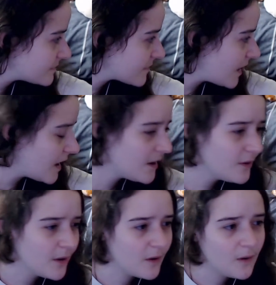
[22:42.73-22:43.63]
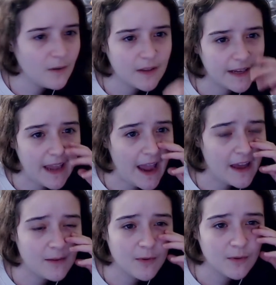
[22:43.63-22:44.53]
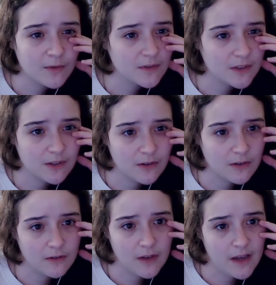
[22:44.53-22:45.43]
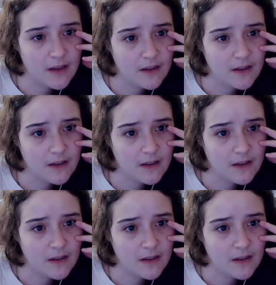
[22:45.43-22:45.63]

I don't know, like animals, or like